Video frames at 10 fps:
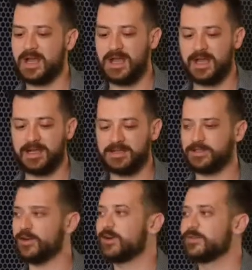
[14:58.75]
I hit
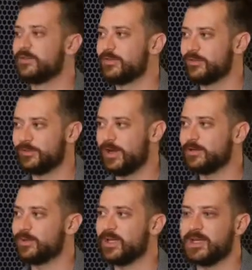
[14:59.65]
the guard, the
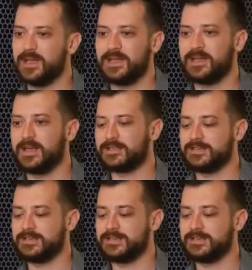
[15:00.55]
ground running, and then I